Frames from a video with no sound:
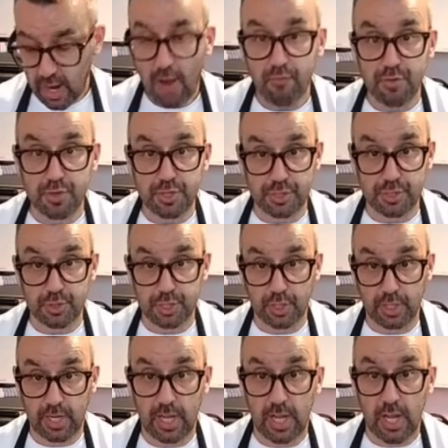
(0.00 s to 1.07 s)
and reduced
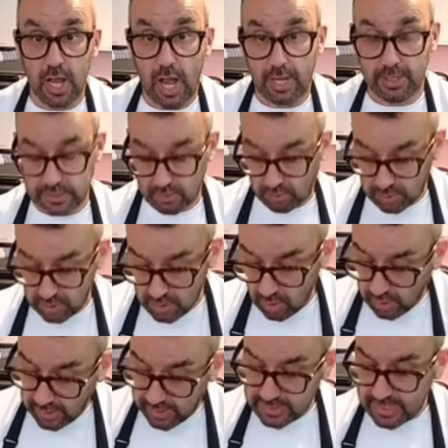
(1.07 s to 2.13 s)
sugar sort of
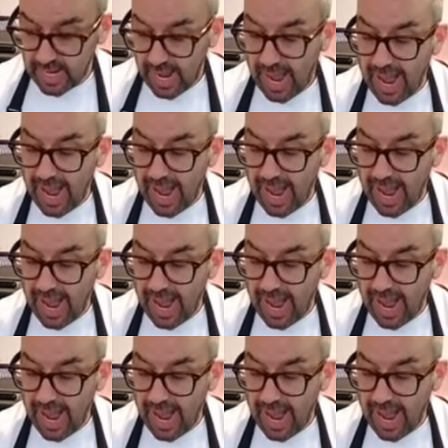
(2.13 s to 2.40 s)
yogurt,